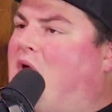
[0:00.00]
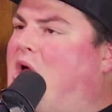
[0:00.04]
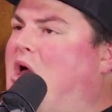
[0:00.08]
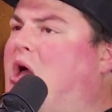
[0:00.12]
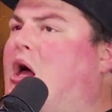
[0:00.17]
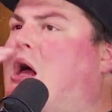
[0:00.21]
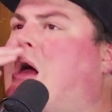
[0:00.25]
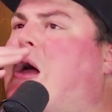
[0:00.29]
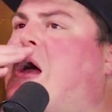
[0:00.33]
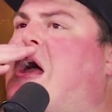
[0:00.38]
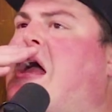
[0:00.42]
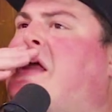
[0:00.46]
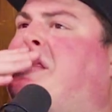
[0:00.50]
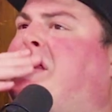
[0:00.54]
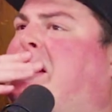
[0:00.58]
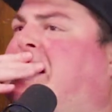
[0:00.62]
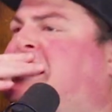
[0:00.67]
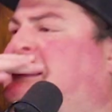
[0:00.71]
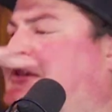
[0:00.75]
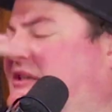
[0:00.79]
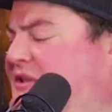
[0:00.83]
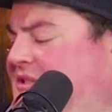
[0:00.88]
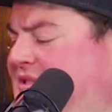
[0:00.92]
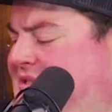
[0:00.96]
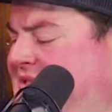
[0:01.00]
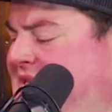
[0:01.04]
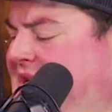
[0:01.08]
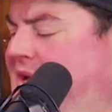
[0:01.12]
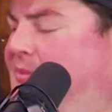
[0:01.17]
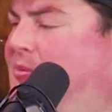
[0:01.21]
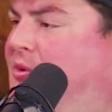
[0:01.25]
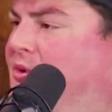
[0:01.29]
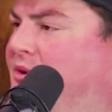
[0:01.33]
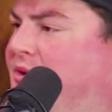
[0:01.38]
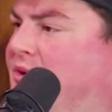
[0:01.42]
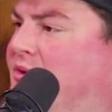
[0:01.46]
I think it's like
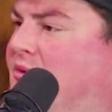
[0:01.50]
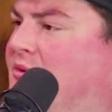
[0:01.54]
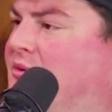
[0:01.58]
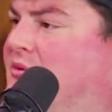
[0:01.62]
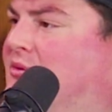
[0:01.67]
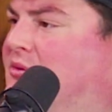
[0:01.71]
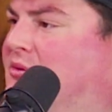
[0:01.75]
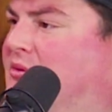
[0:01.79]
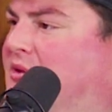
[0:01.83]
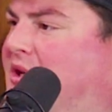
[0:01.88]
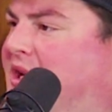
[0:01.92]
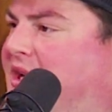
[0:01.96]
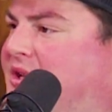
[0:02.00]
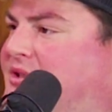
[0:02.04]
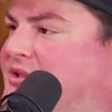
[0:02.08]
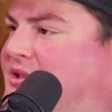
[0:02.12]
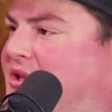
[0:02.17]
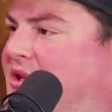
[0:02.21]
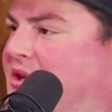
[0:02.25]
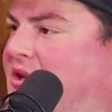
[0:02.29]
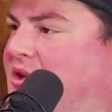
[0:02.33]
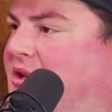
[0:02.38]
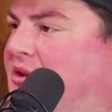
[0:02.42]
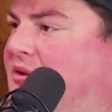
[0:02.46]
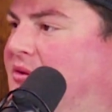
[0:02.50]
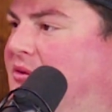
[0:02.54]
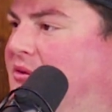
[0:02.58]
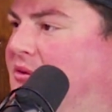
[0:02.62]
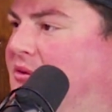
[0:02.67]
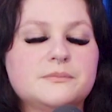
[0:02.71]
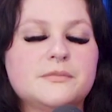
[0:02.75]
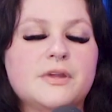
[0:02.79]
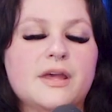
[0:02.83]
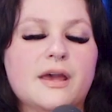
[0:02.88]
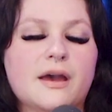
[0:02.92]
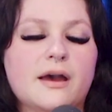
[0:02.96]
disabled. Like it's a.
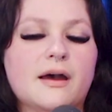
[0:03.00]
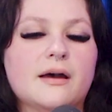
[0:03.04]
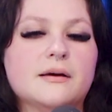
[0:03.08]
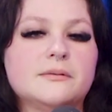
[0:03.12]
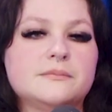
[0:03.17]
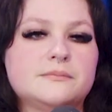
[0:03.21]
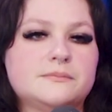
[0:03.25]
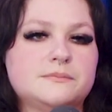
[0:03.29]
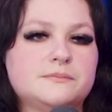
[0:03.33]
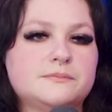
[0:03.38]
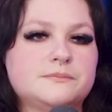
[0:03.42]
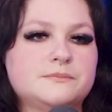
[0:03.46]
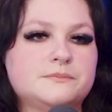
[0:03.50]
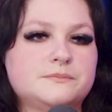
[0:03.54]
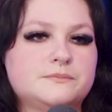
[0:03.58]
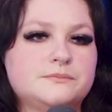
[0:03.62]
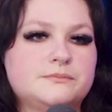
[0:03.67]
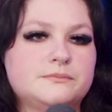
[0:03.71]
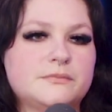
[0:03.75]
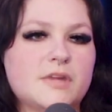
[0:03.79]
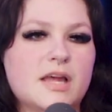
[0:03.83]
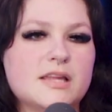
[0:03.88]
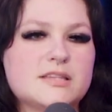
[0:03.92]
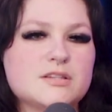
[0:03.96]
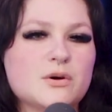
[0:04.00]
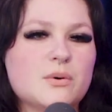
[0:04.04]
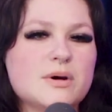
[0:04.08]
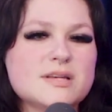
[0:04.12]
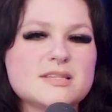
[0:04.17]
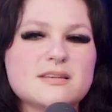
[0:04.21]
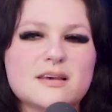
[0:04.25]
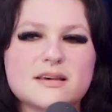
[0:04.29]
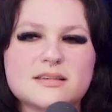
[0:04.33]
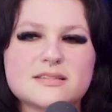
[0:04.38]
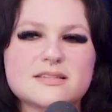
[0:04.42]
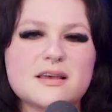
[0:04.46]
Yeah. It's
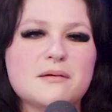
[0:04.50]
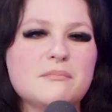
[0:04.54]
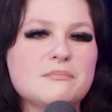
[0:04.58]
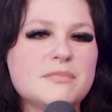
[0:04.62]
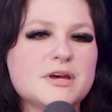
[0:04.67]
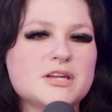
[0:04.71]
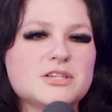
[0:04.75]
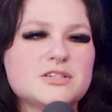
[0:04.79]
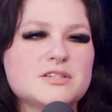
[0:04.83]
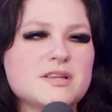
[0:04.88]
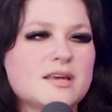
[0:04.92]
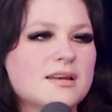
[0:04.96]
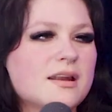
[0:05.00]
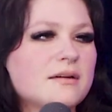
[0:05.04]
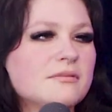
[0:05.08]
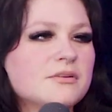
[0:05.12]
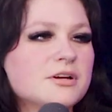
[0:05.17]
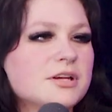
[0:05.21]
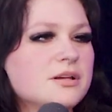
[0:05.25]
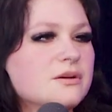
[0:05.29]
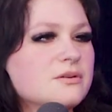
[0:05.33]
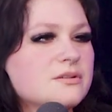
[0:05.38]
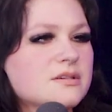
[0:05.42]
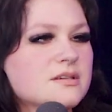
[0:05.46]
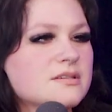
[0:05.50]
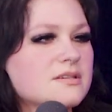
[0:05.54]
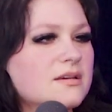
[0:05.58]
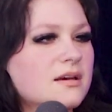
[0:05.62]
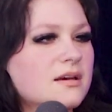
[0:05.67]
always like some bitch that never uses